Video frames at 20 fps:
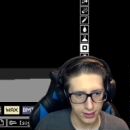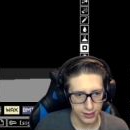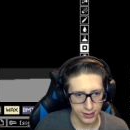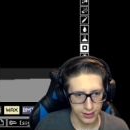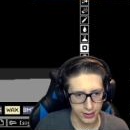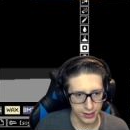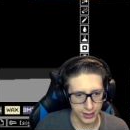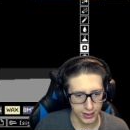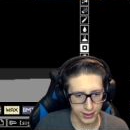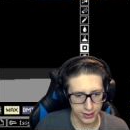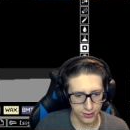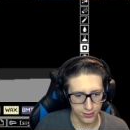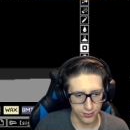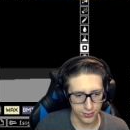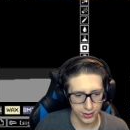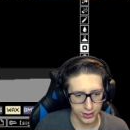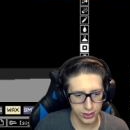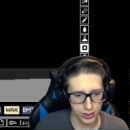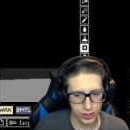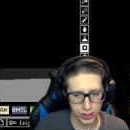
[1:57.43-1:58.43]
And then the
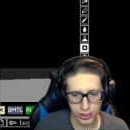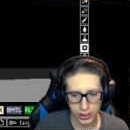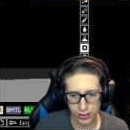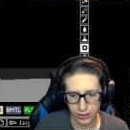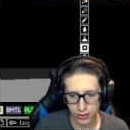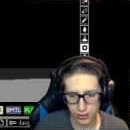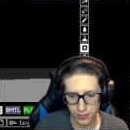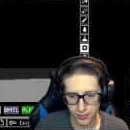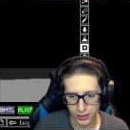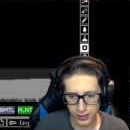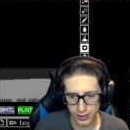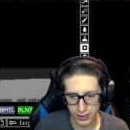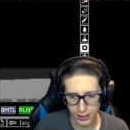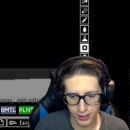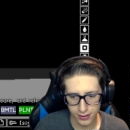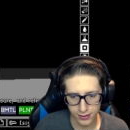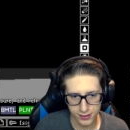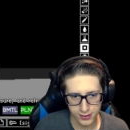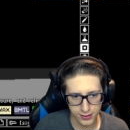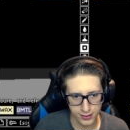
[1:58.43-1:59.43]
windshield will be
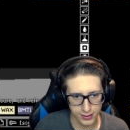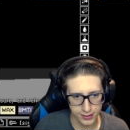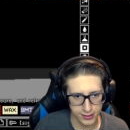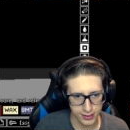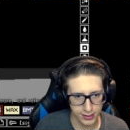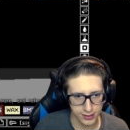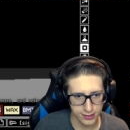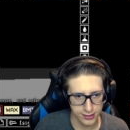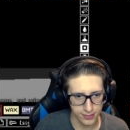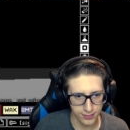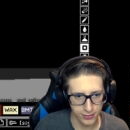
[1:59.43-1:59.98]
there, so let's get some,